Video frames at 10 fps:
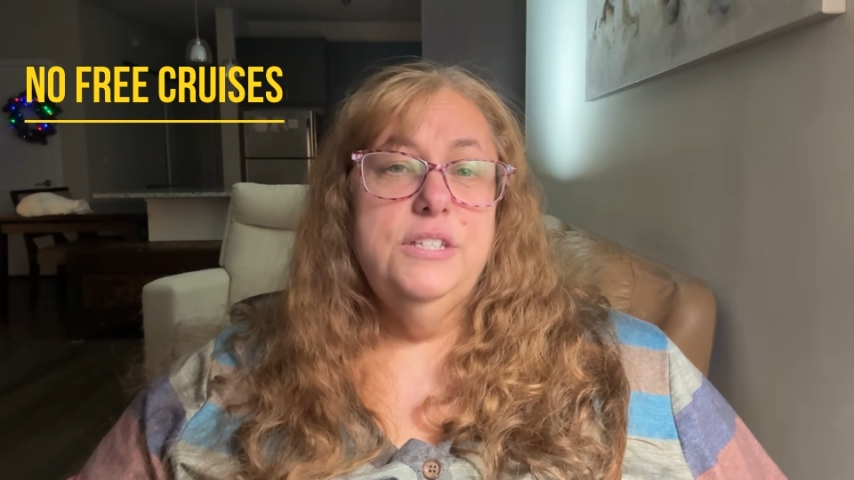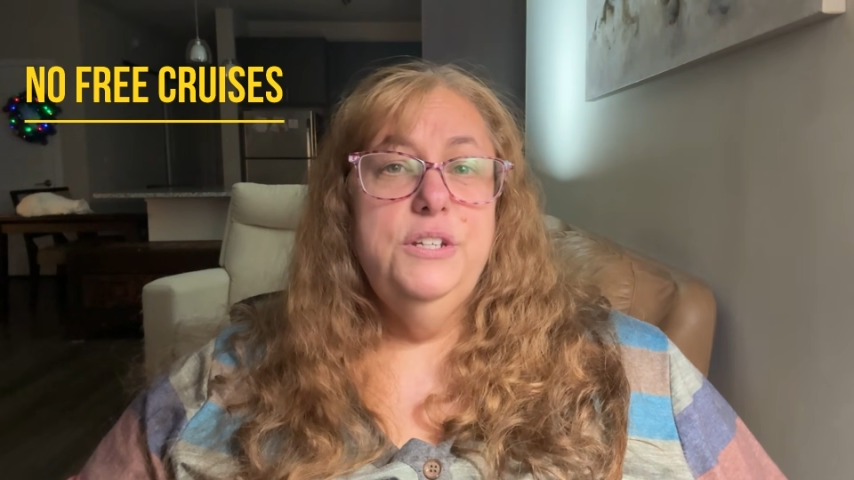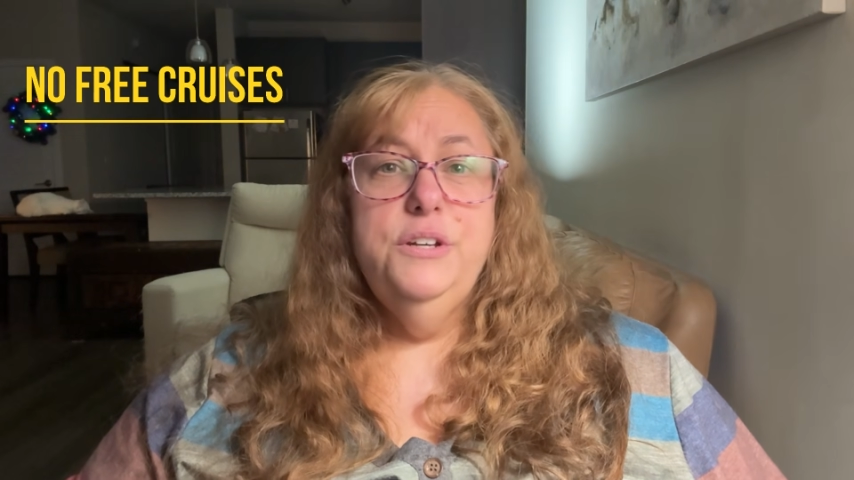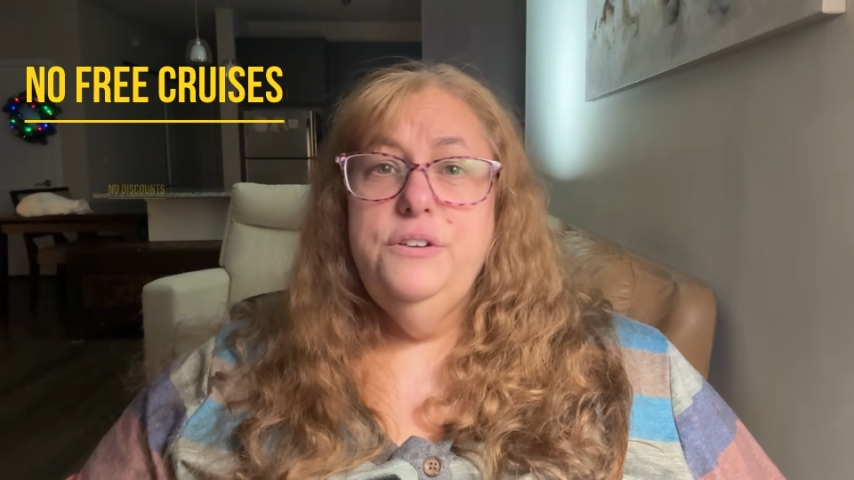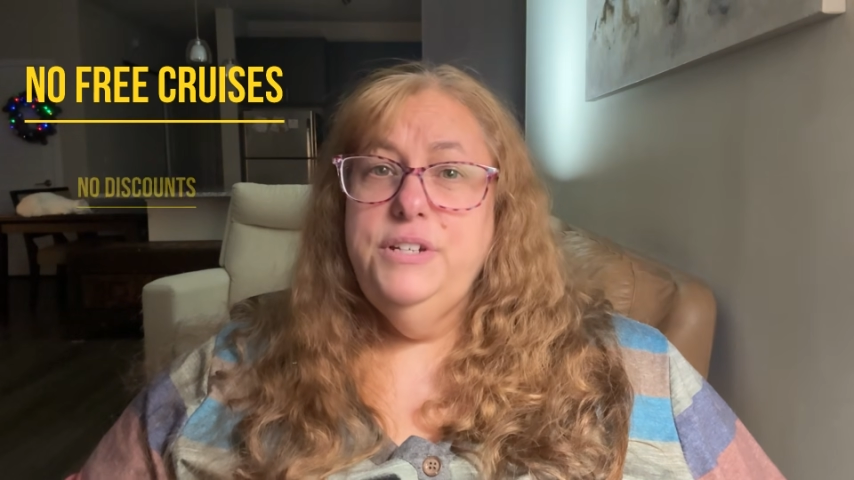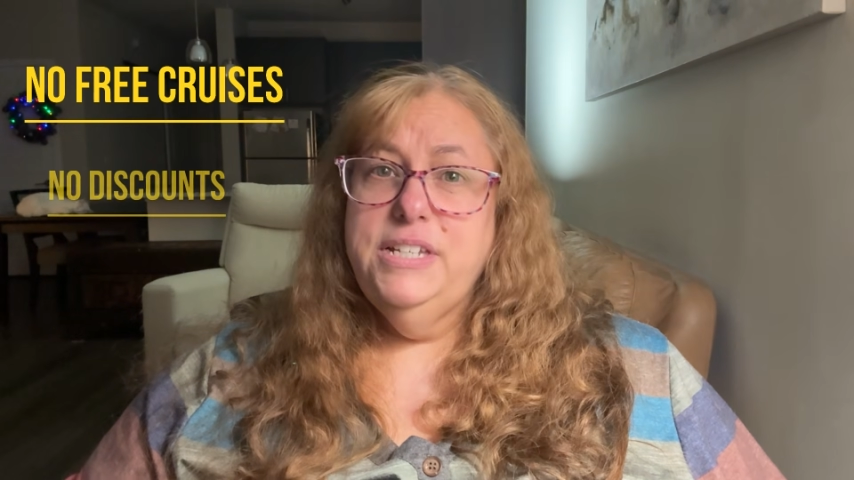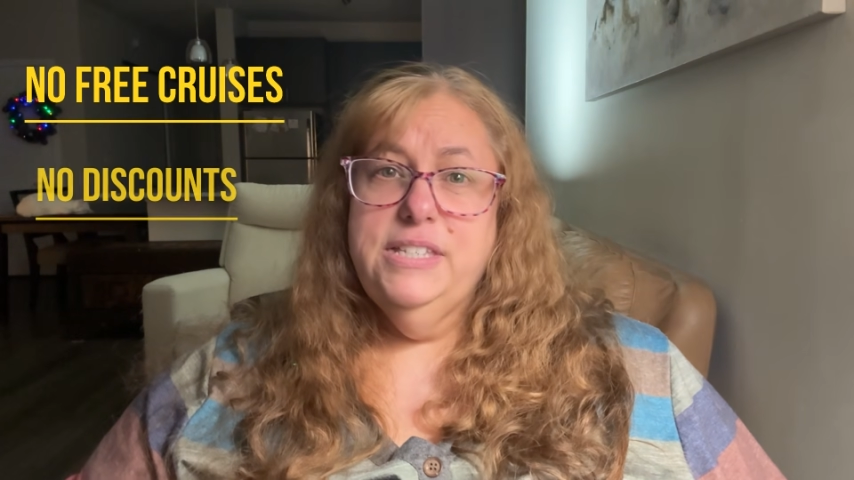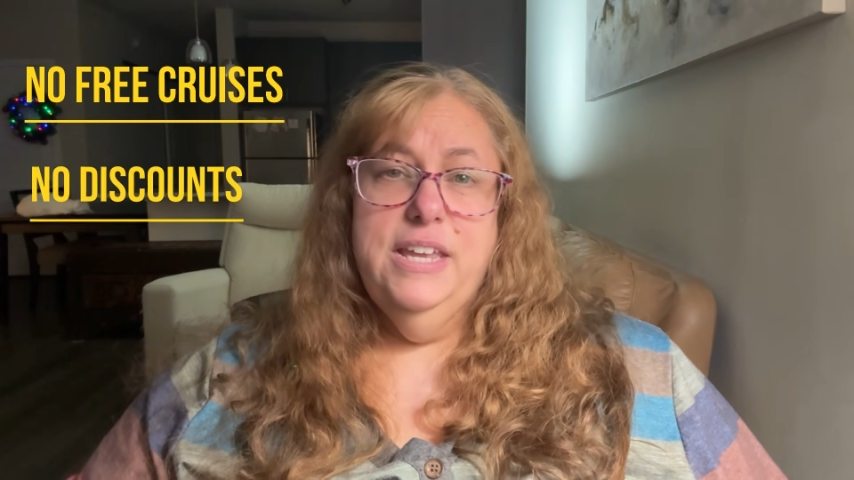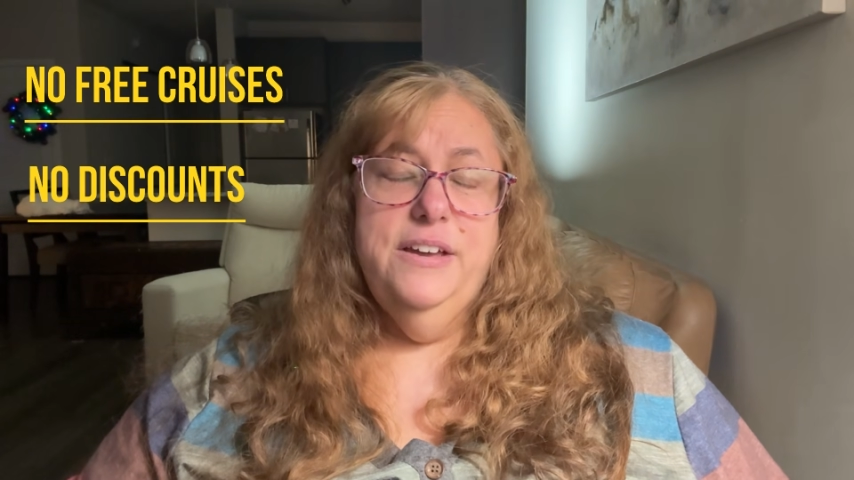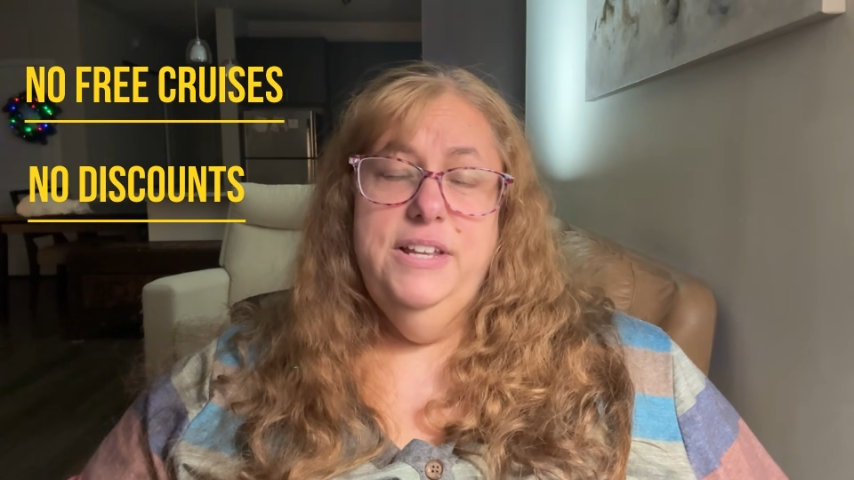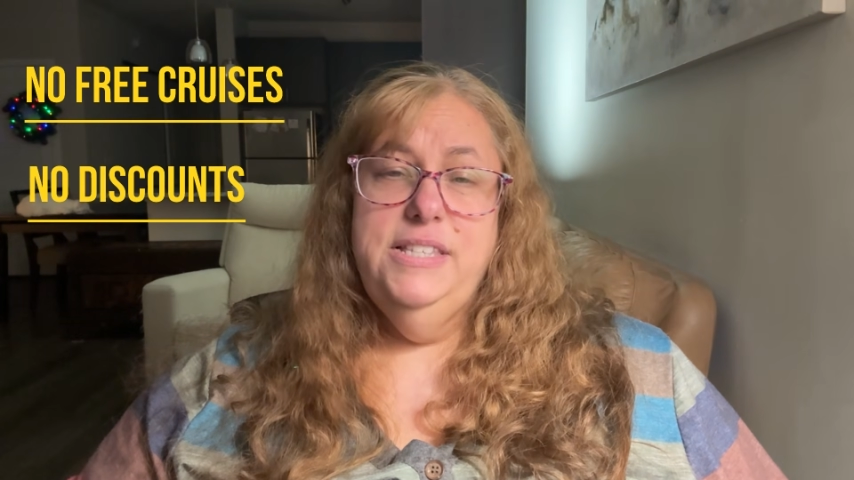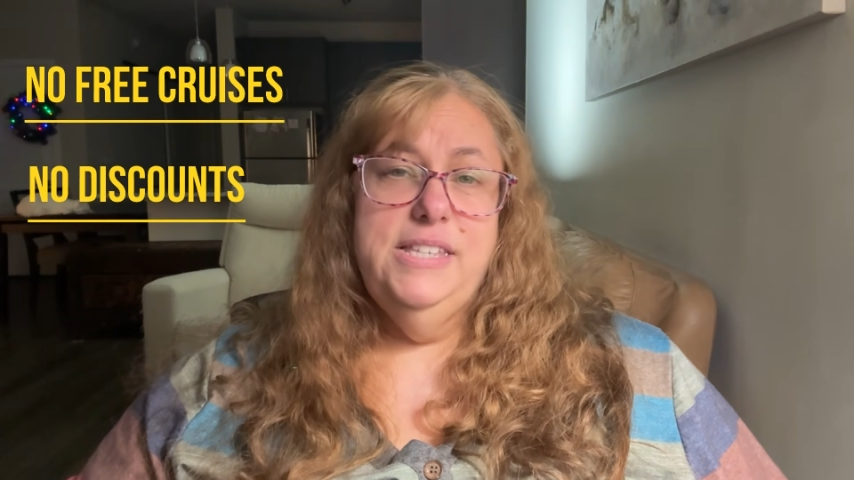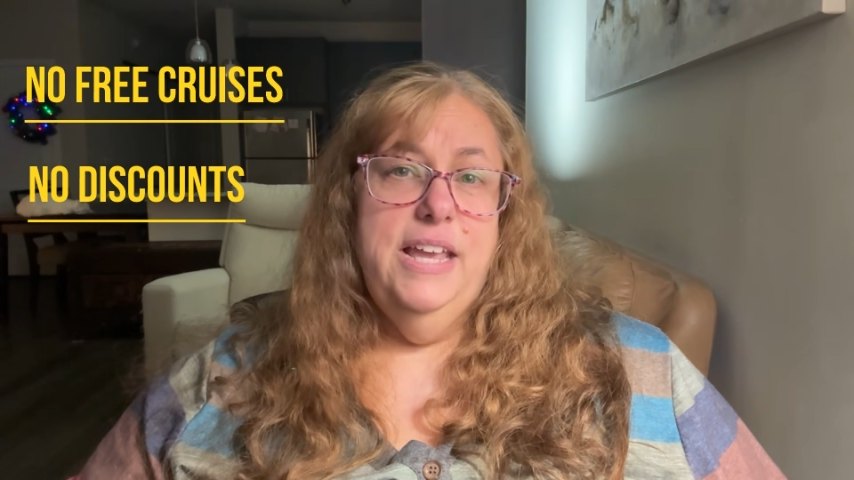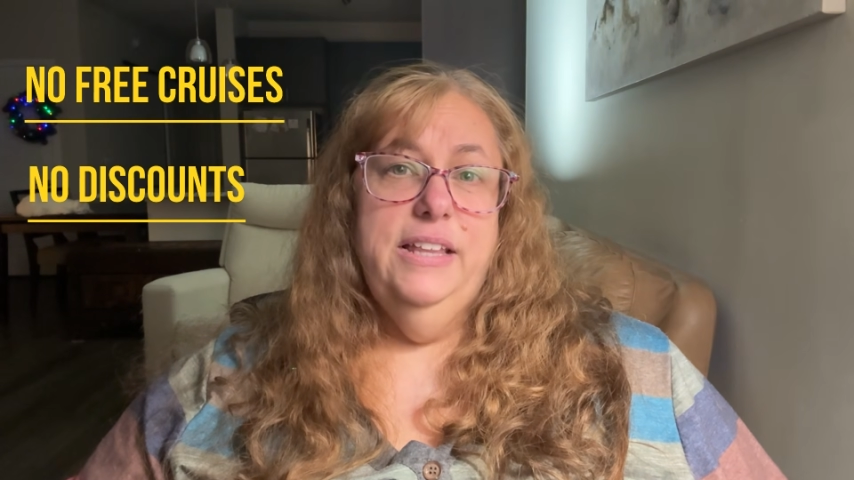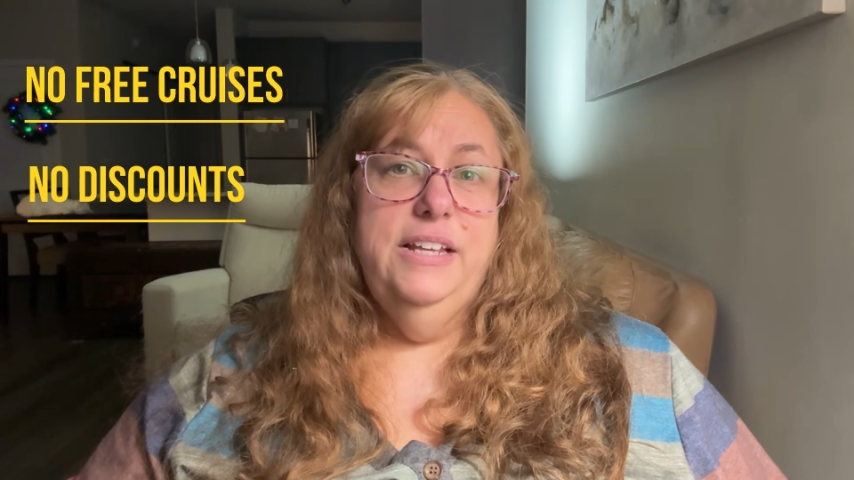no discounted
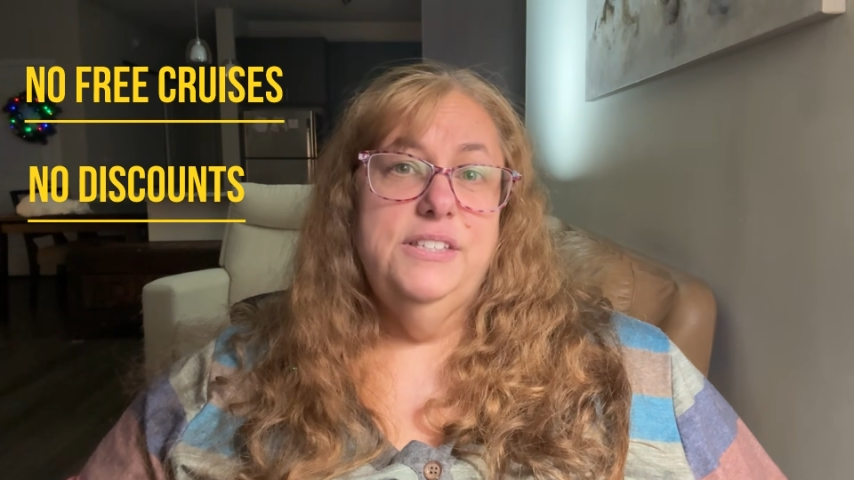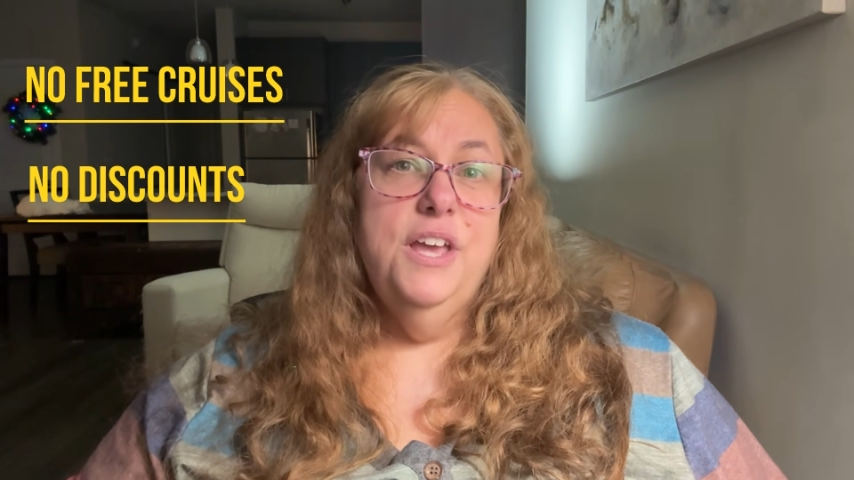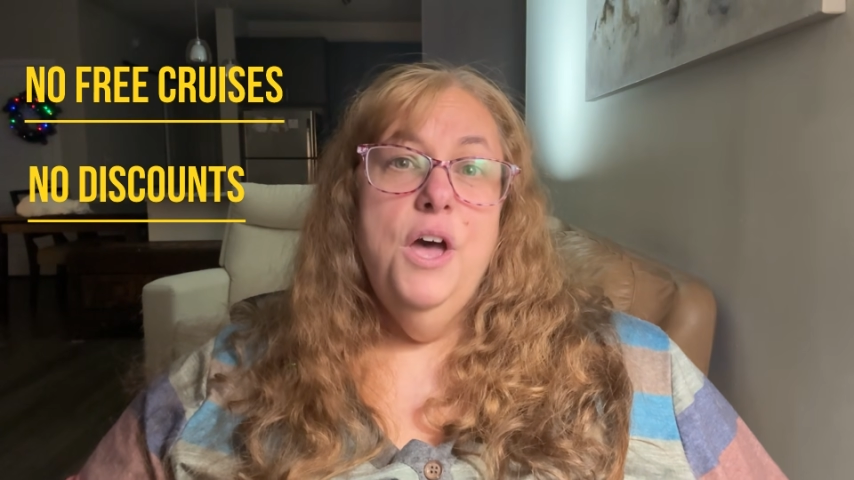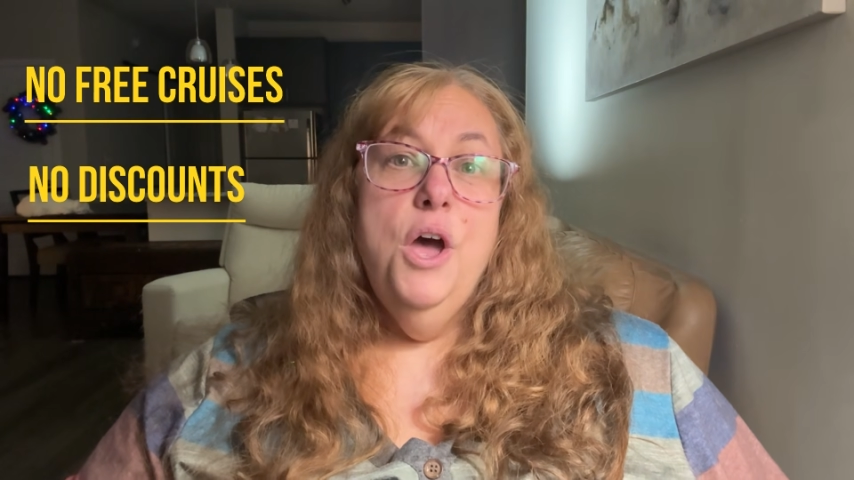sailings,